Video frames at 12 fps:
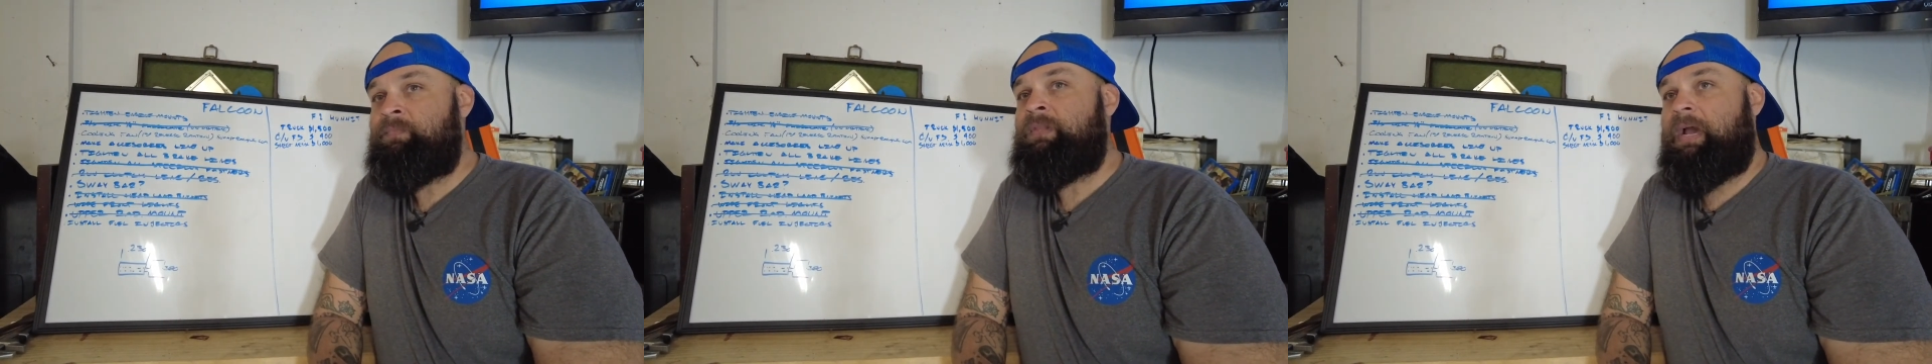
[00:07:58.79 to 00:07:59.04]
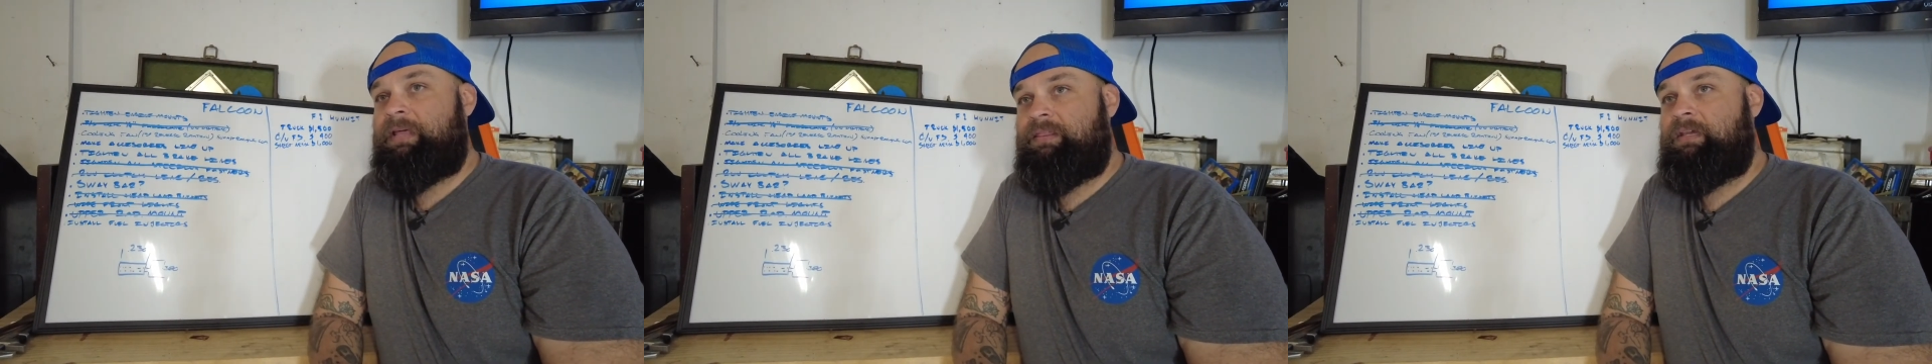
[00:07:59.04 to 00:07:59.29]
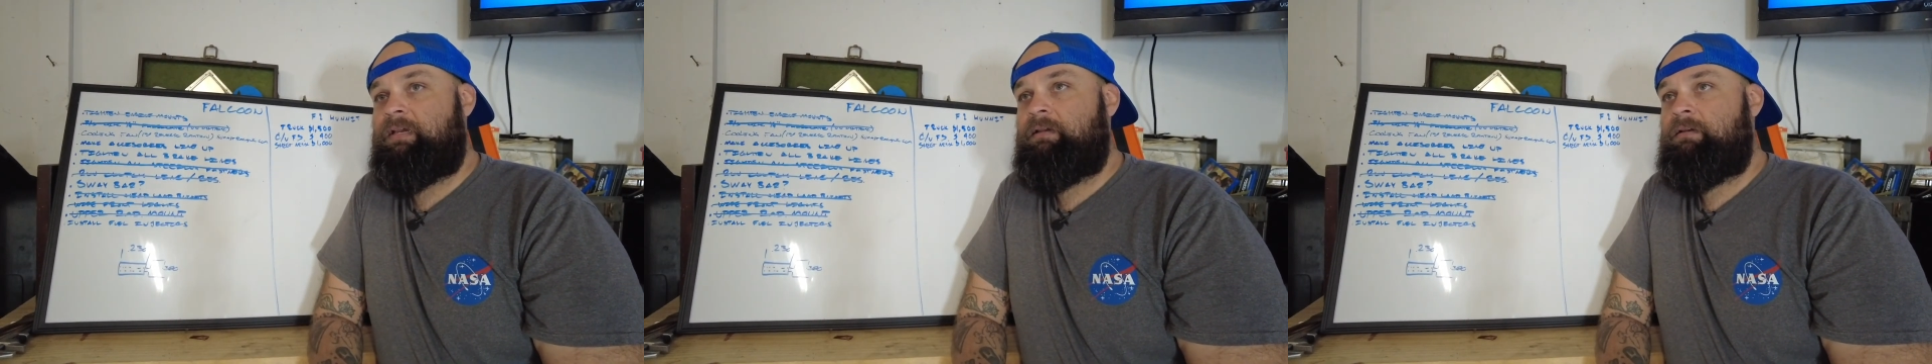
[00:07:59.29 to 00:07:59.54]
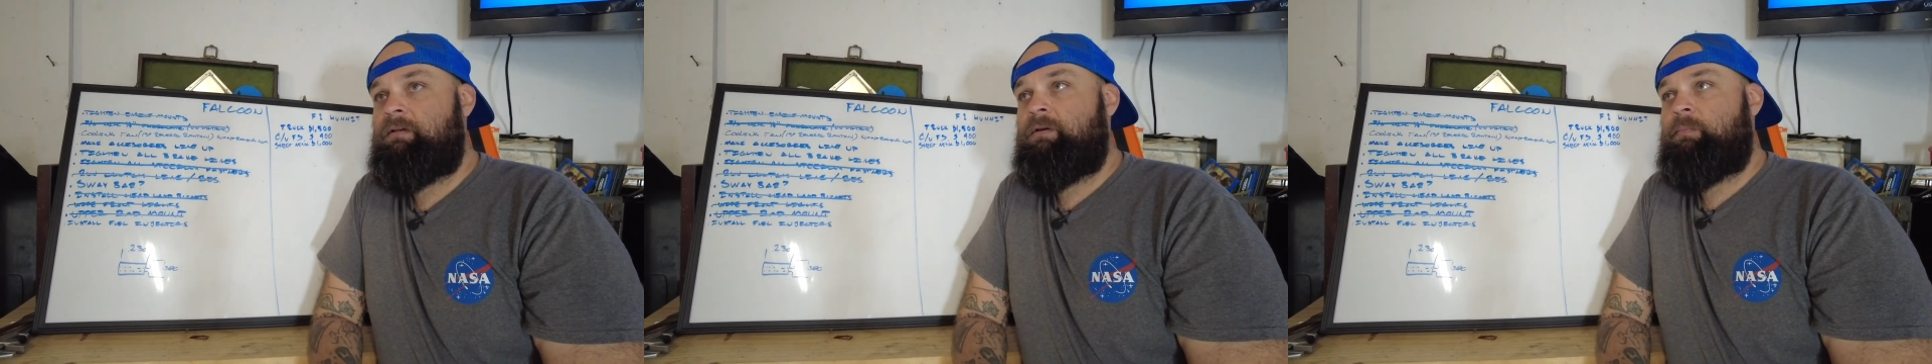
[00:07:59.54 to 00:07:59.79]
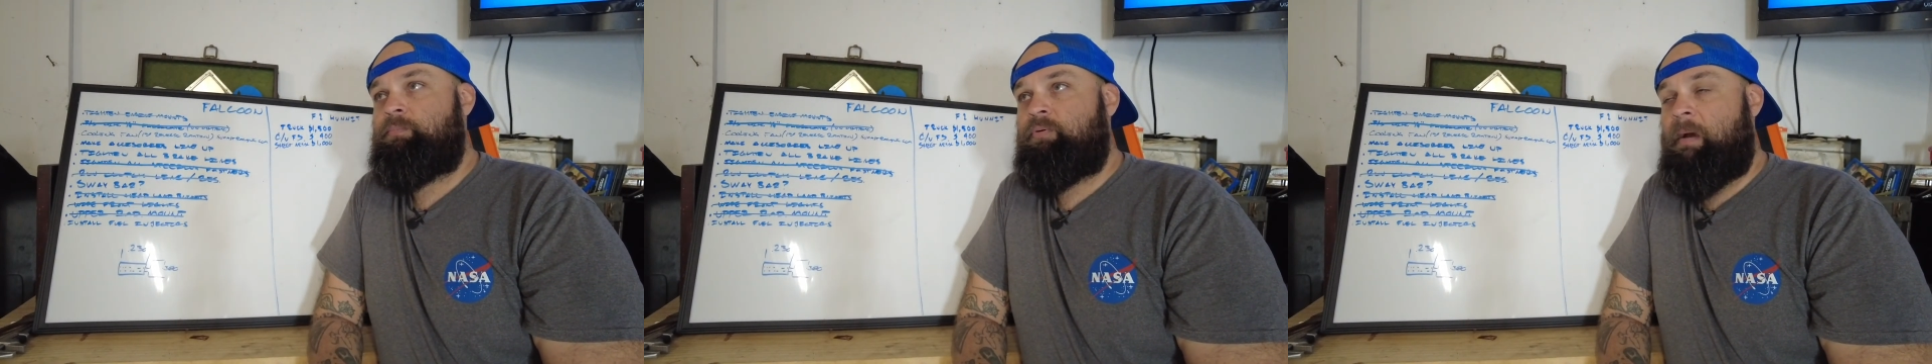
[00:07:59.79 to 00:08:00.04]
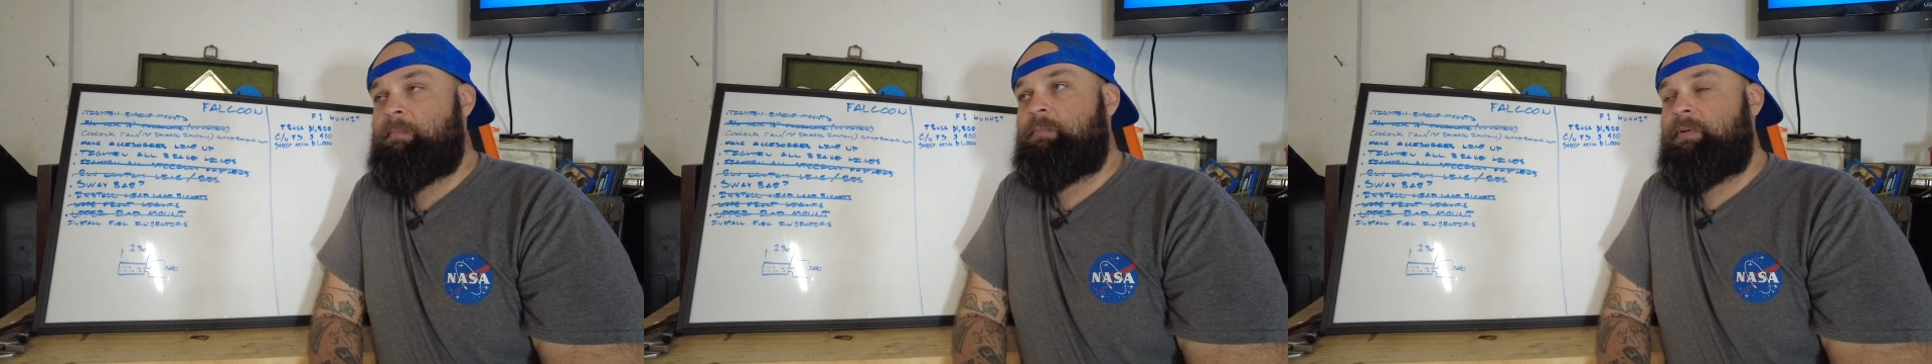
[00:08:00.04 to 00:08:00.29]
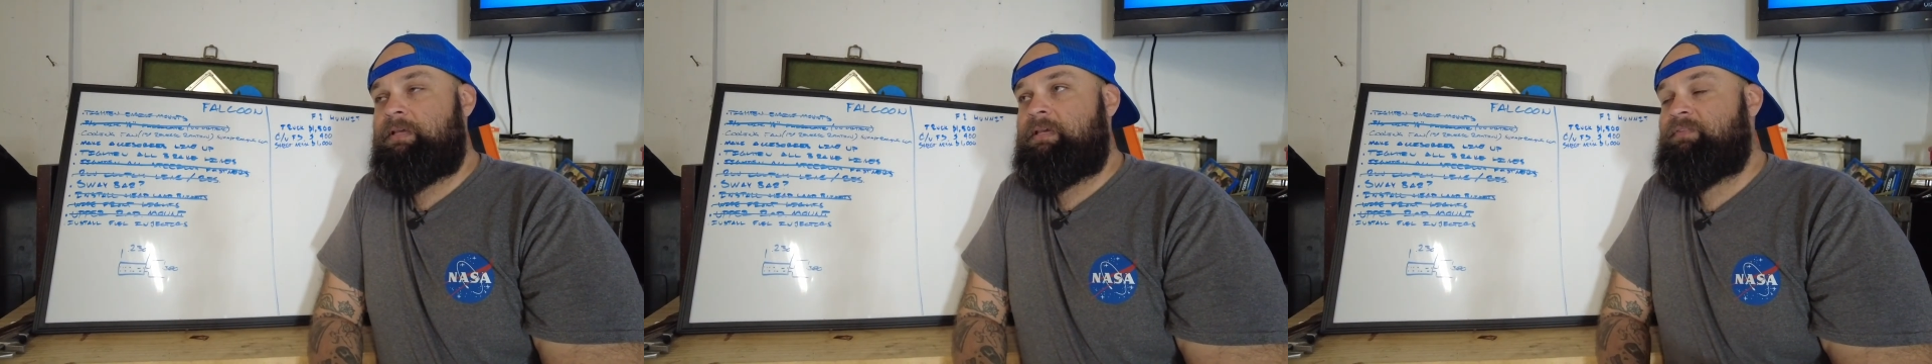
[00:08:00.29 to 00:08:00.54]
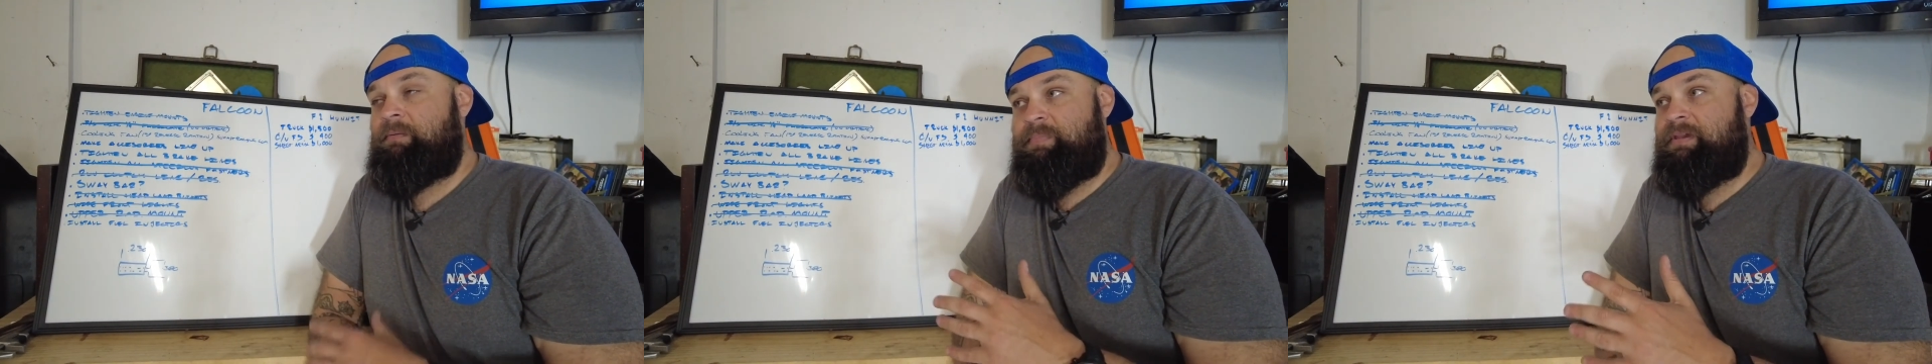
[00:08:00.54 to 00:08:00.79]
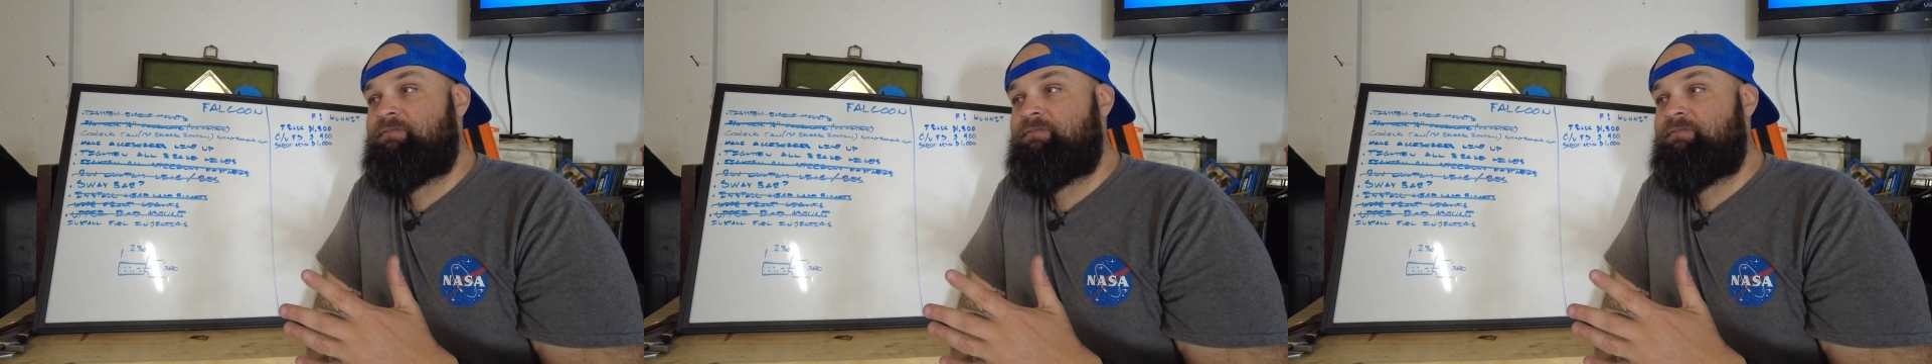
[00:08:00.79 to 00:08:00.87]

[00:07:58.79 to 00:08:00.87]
I think probably, if I'm being